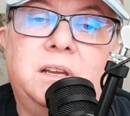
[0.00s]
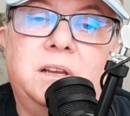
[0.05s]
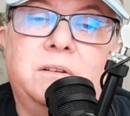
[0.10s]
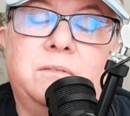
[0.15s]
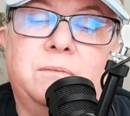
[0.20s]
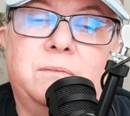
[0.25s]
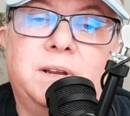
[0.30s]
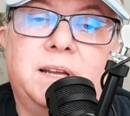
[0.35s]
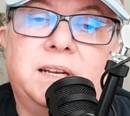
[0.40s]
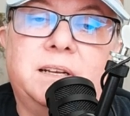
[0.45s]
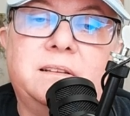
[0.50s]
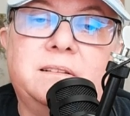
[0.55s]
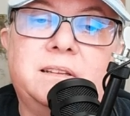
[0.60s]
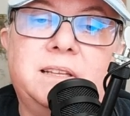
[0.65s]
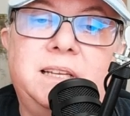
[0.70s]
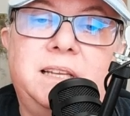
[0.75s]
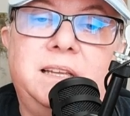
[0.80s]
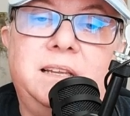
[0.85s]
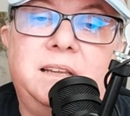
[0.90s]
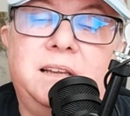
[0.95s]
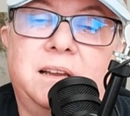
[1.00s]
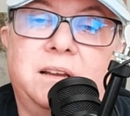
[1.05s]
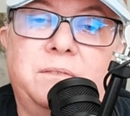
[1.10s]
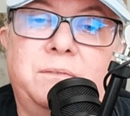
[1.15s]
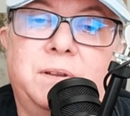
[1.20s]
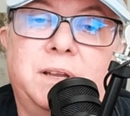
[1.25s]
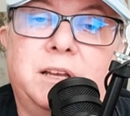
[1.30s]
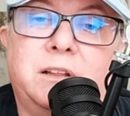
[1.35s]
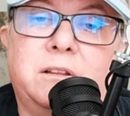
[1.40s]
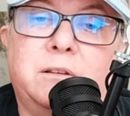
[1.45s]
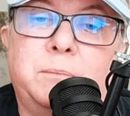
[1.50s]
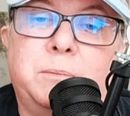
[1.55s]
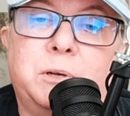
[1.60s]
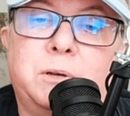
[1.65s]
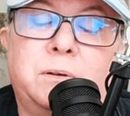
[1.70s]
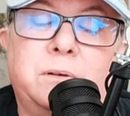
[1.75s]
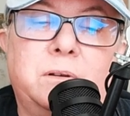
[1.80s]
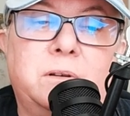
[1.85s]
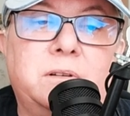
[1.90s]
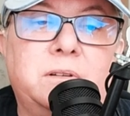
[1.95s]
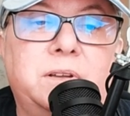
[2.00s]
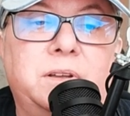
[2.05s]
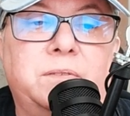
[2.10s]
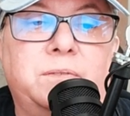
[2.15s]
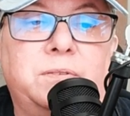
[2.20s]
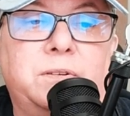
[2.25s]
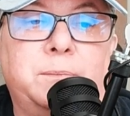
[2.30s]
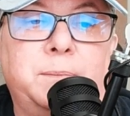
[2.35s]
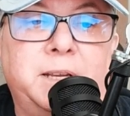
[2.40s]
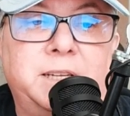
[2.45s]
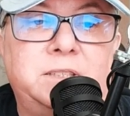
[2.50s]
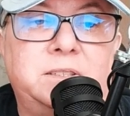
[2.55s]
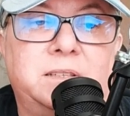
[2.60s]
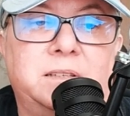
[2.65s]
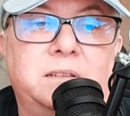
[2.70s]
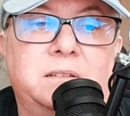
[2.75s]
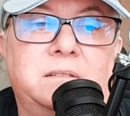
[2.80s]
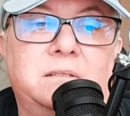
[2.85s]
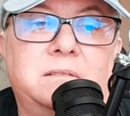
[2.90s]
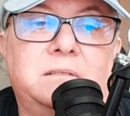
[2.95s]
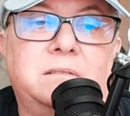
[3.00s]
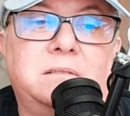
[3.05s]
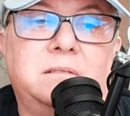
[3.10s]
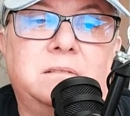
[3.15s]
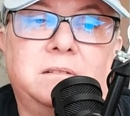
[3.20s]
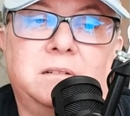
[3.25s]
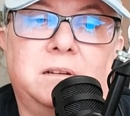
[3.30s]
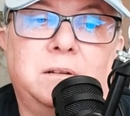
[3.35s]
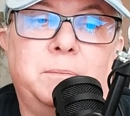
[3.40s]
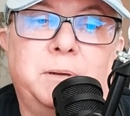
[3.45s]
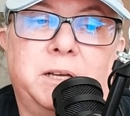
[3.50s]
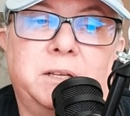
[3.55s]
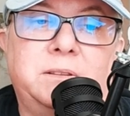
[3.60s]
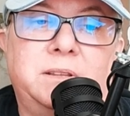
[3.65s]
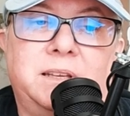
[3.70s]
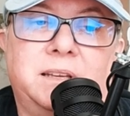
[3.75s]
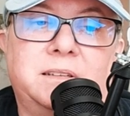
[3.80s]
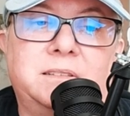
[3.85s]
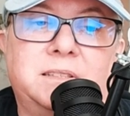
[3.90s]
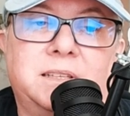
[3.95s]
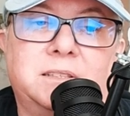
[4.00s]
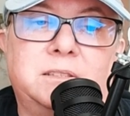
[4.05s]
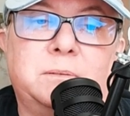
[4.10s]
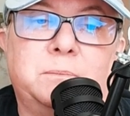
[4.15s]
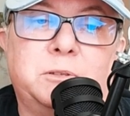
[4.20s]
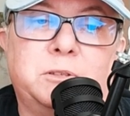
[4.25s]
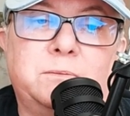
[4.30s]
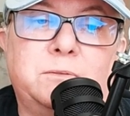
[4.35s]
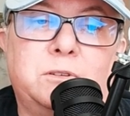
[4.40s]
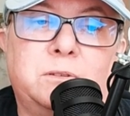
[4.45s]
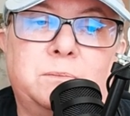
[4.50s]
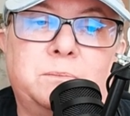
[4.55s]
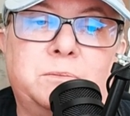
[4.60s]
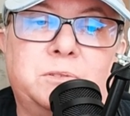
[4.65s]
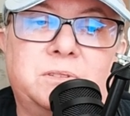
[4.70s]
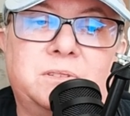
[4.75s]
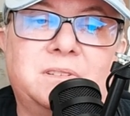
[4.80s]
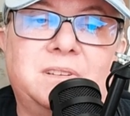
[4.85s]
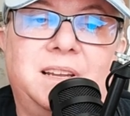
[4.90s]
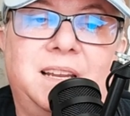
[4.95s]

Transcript: readily available information about the accessible rooms.